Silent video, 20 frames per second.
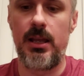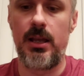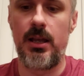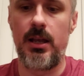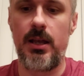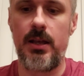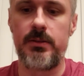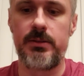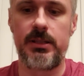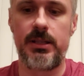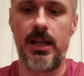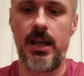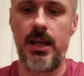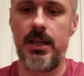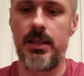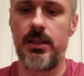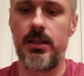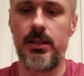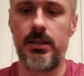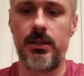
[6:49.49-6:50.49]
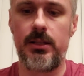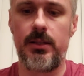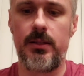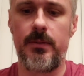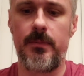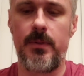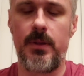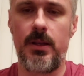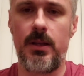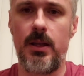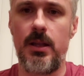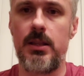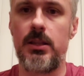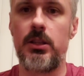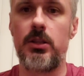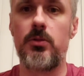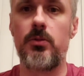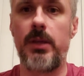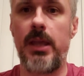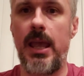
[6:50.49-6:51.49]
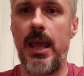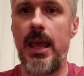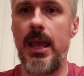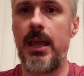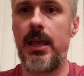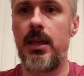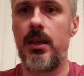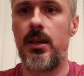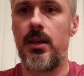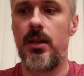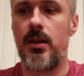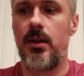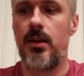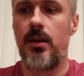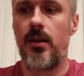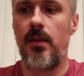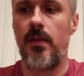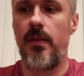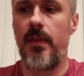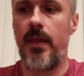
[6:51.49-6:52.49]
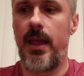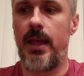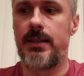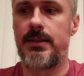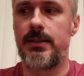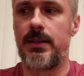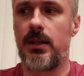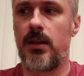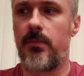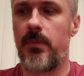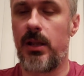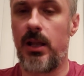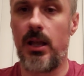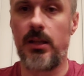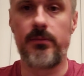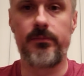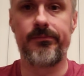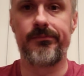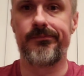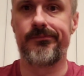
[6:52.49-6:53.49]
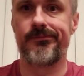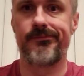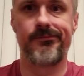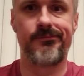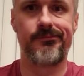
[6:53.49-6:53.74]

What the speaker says: there's a guy in the UK that had gotten,